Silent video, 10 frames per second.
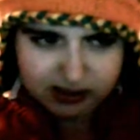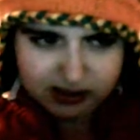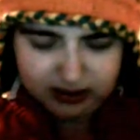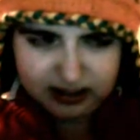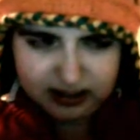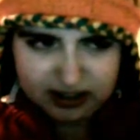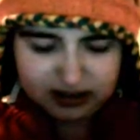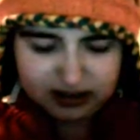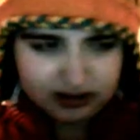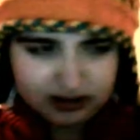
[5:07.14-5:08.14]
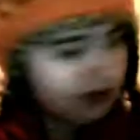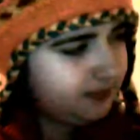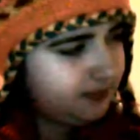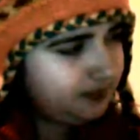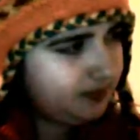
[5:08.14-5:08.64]
Yes.
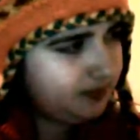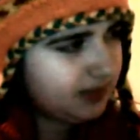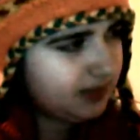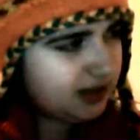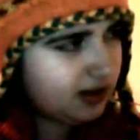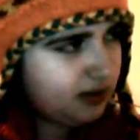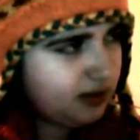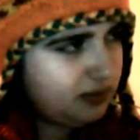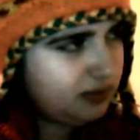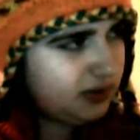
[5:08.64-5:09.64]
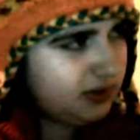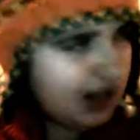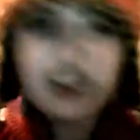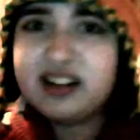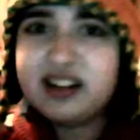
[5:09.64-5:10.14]
So,
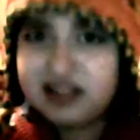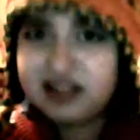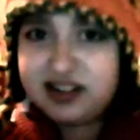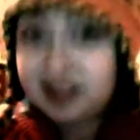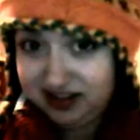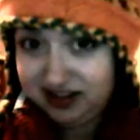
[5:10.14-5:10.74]
elegance.